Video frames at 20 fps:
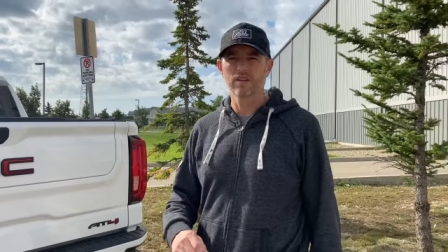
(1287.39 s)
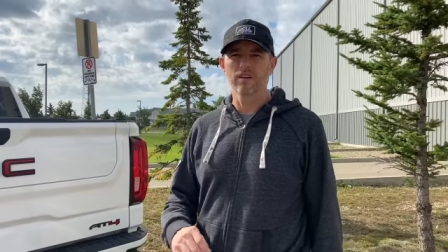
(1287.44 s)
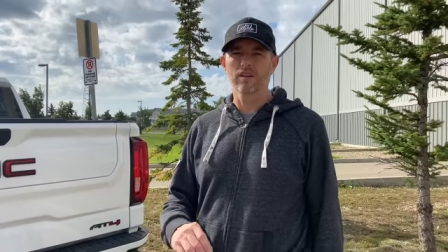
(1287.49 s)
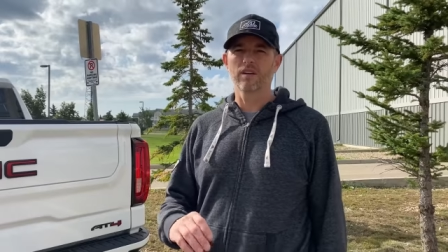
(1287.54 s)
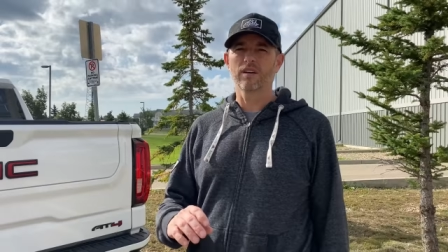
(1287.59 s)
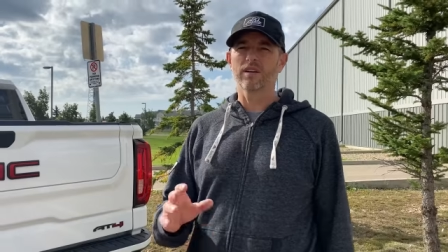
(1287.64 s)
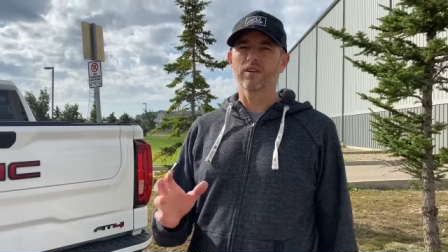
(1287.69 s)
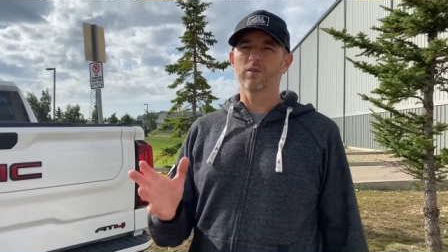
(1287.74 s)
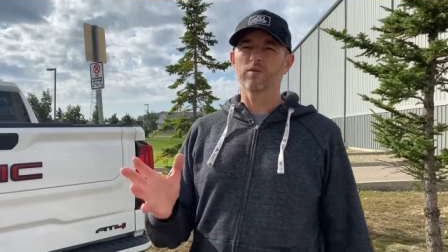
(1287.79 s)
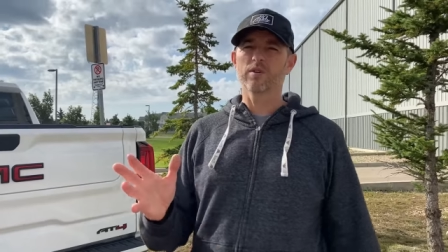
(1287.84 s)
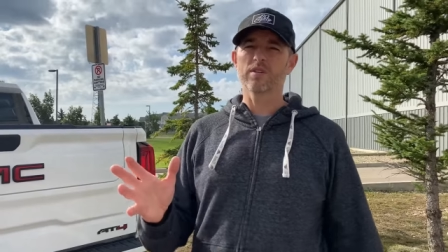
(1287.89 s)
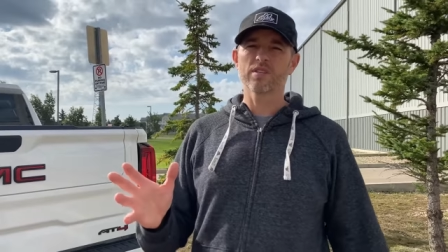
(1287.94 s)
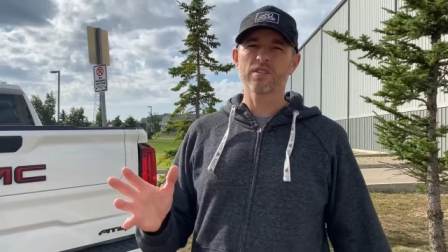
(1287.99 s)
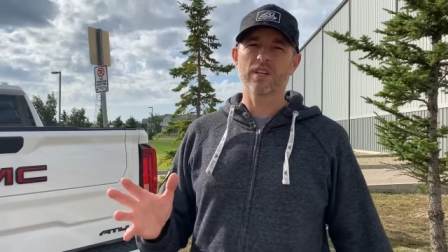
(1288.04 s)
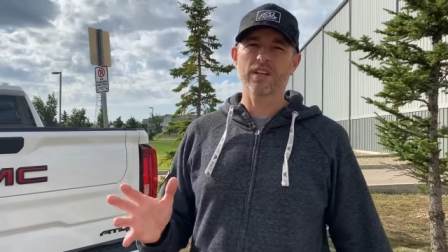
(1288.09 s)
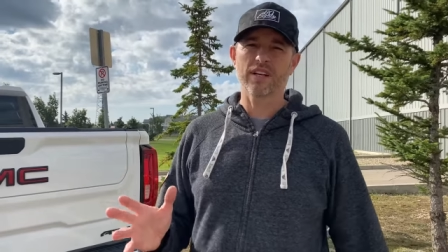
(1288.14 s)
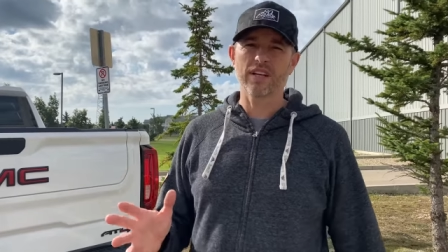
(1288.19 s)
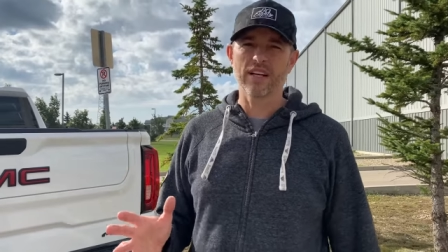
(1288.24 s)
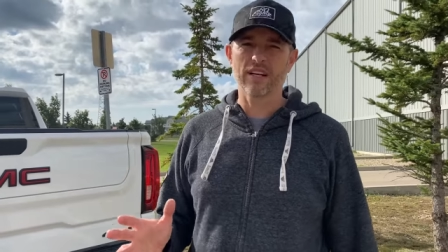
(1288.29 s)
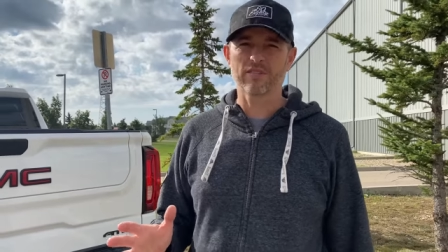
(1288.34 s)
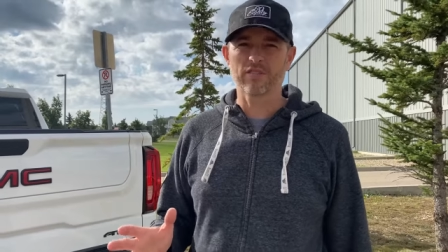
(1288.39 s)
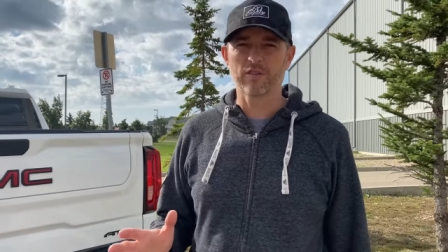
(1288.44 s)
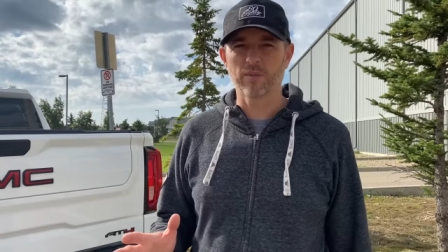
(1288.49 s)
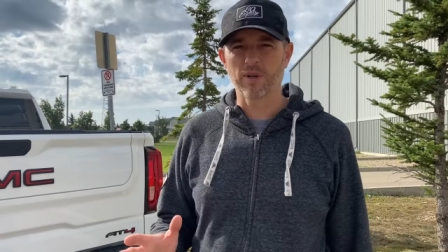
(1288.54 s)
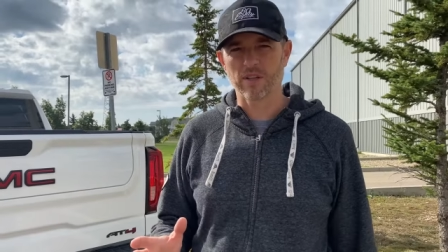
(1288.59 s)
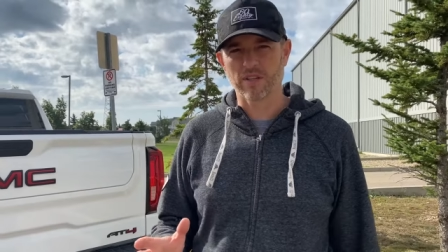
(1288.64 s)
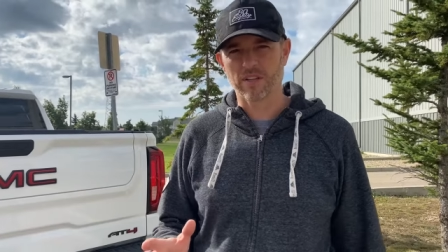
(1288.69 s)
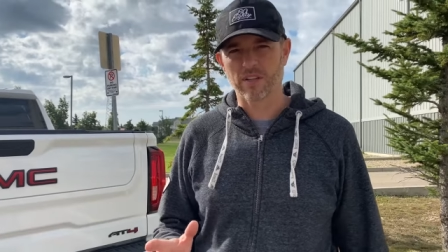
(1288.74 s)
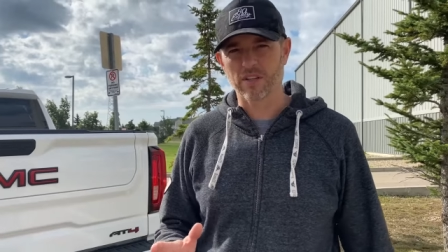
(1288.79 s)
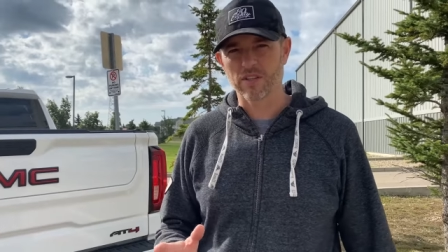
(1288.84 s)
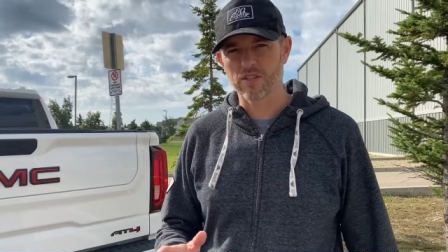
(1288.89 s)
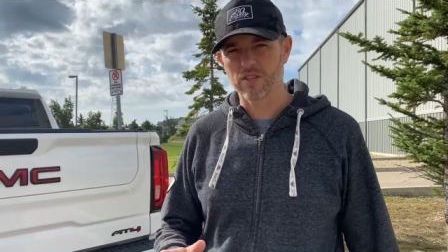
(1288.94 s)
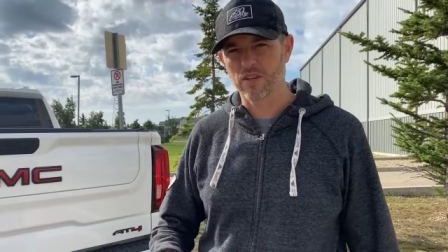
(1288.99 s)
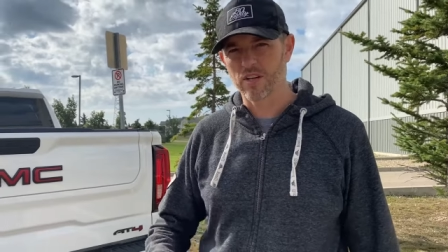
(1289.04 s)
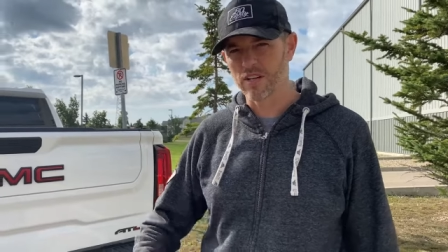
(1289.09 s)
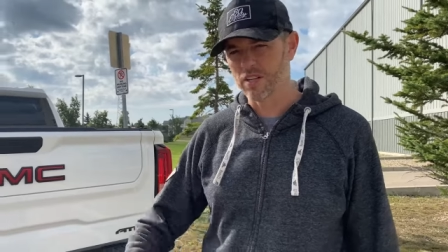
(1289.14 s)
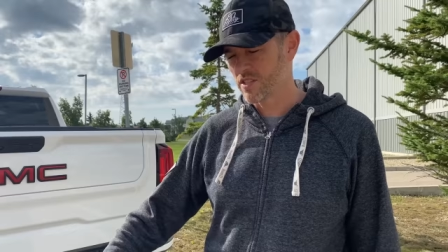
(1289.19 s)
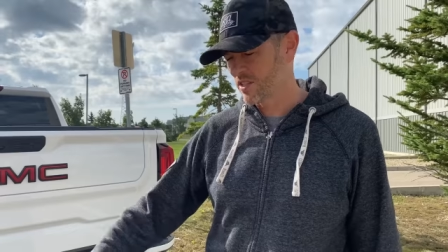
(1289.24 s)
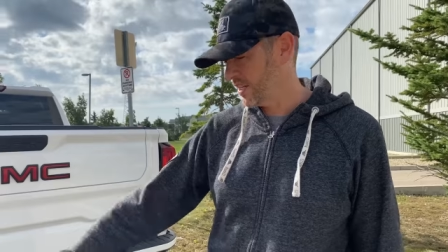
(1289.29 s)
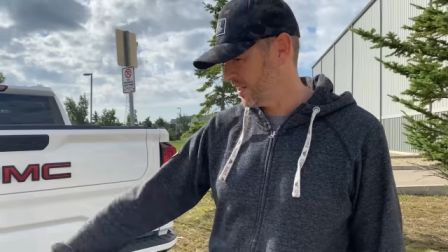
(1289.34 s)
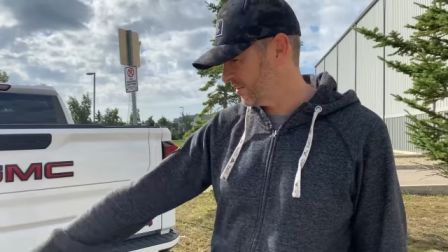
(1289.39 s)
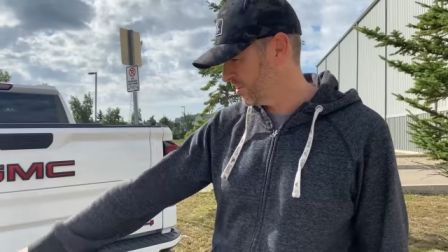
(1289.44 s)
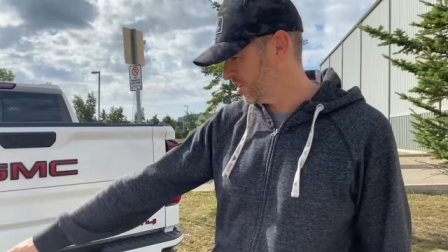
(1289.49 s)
All right, who doesn't like an aftermarket exhaust? I've